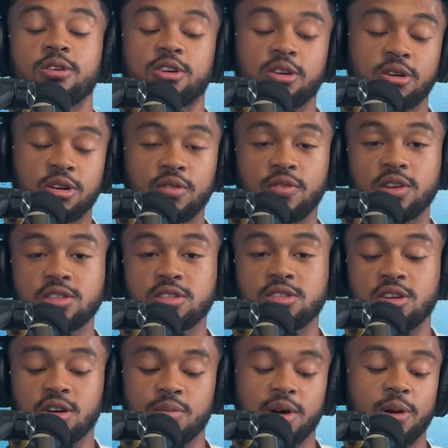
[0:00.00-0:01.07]
current events to
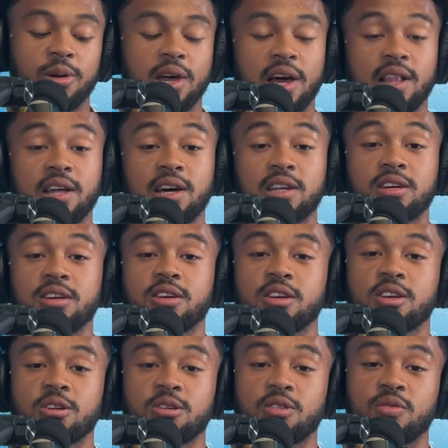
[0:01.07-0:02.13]
talk about we got a lot of
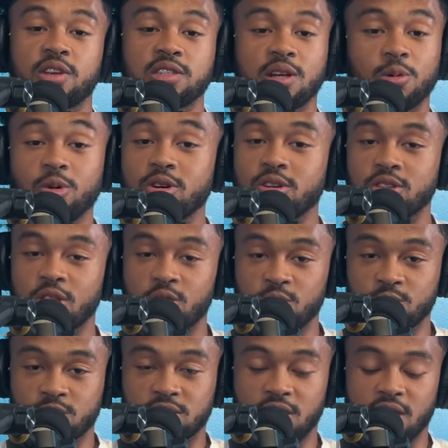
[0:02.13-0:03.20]
current events that weren't on the
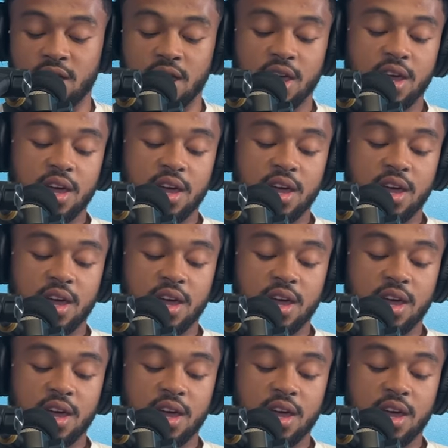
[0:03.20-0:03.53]
news today